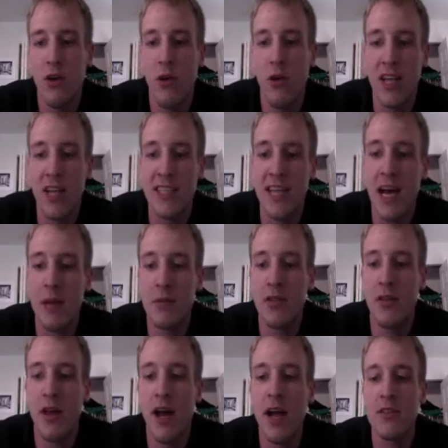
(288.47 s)
adapt to
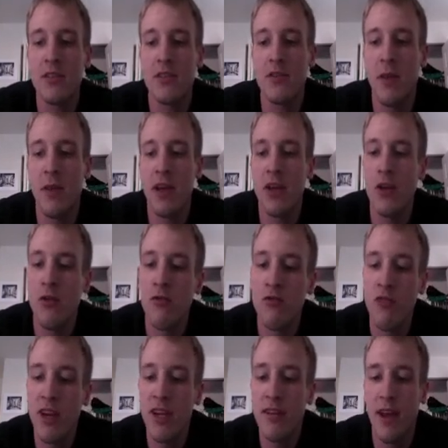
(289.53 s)
that to make you
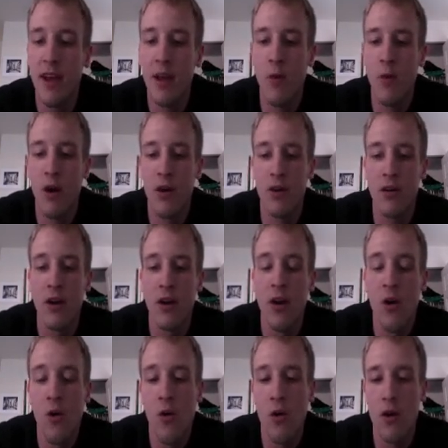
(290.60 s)
retain water
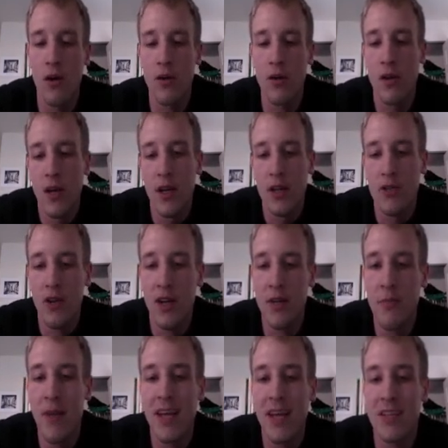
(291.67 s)
or try to
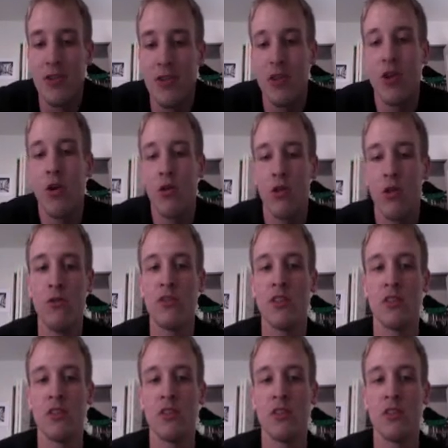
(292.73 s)
make it so you don't lose as